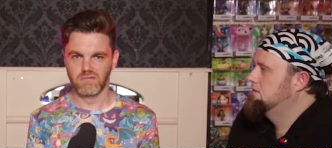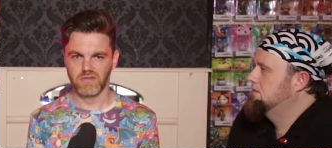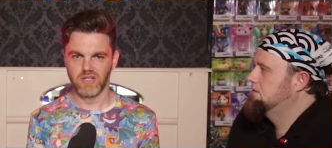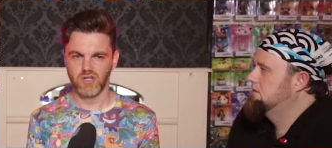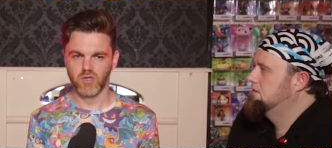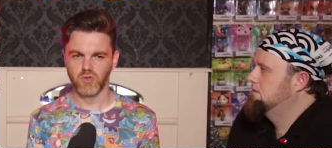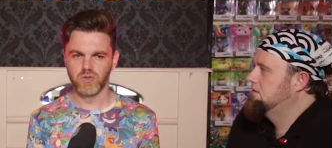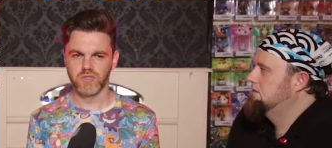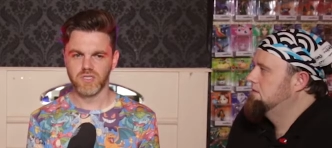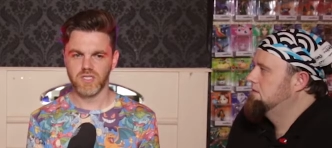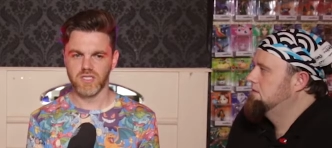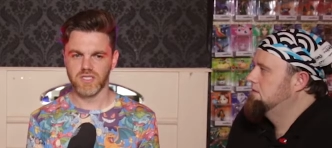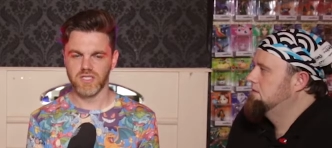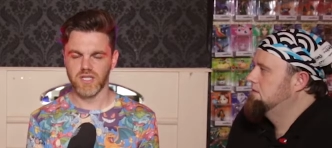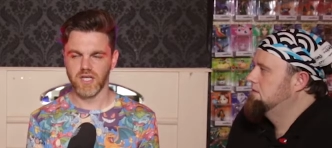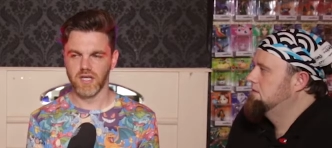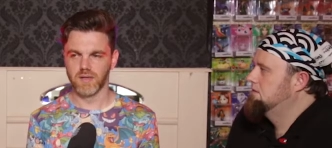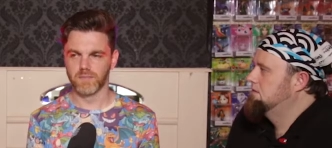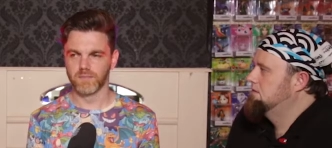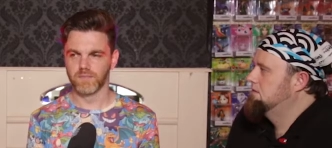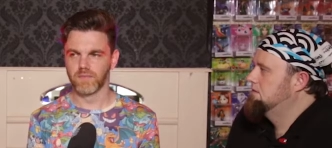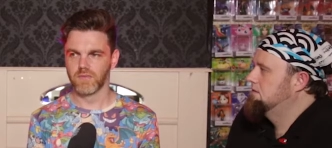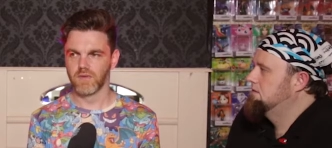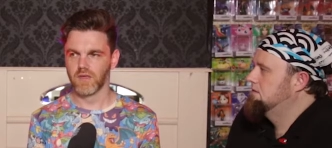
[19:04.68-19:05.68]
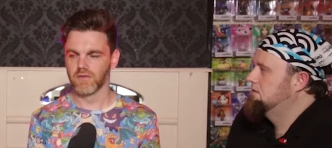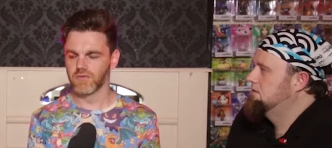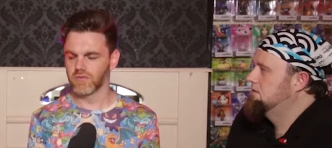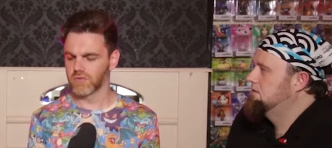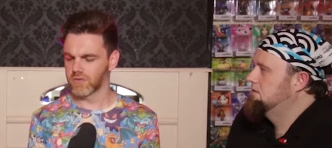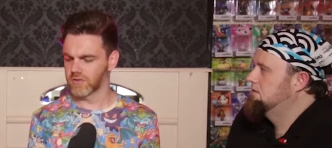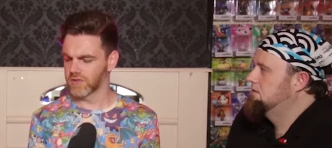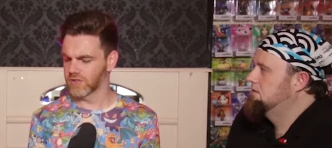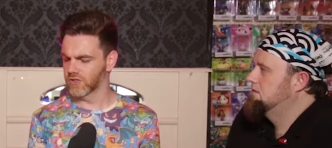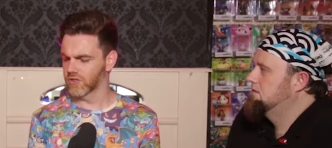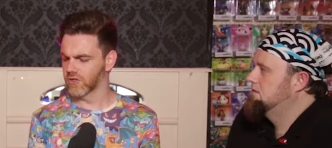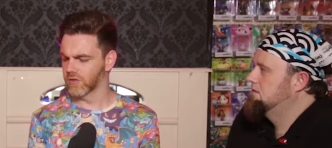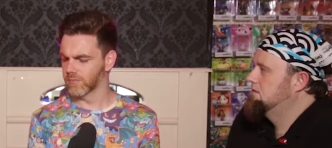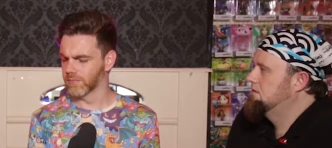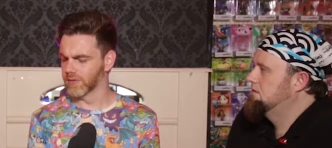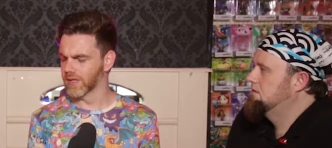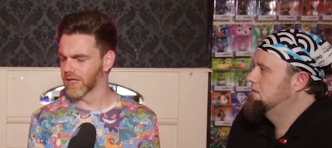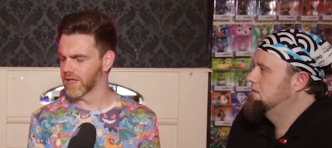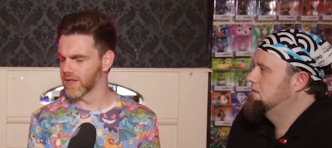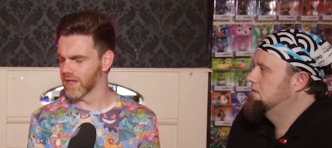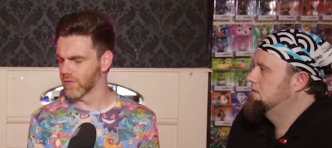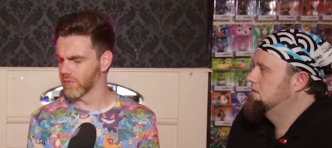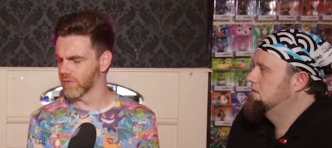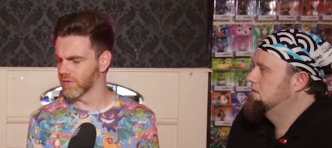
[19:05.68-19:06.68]
Speaker 1: It looks the same. I thought you can
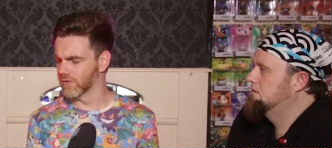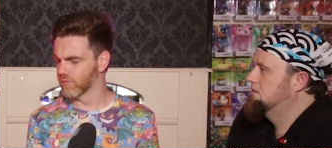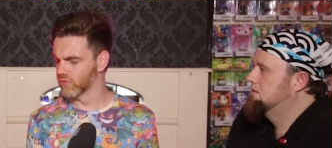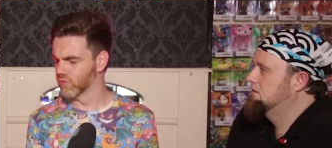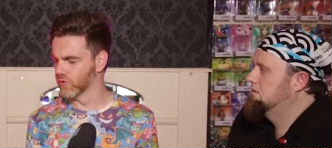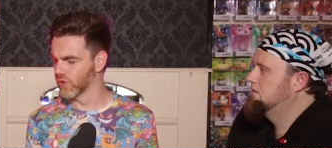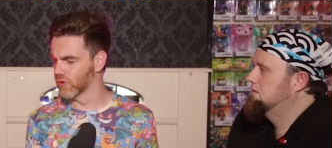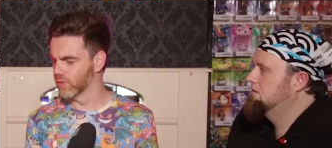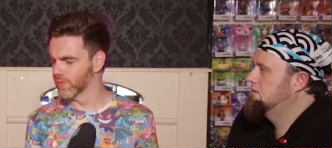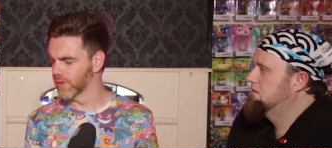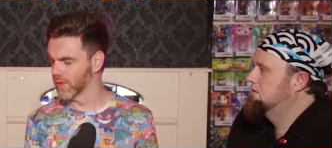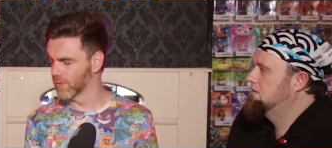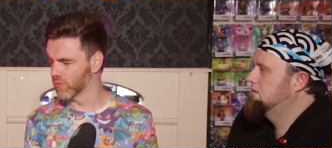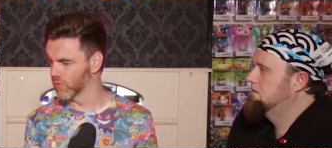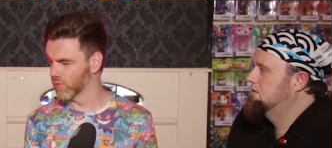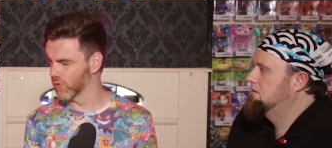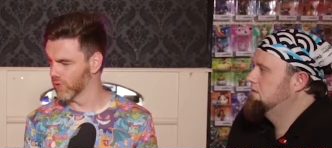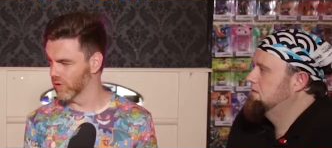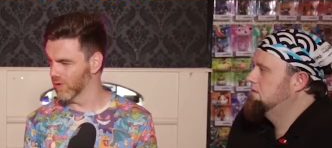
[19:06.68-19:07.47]
play that with real people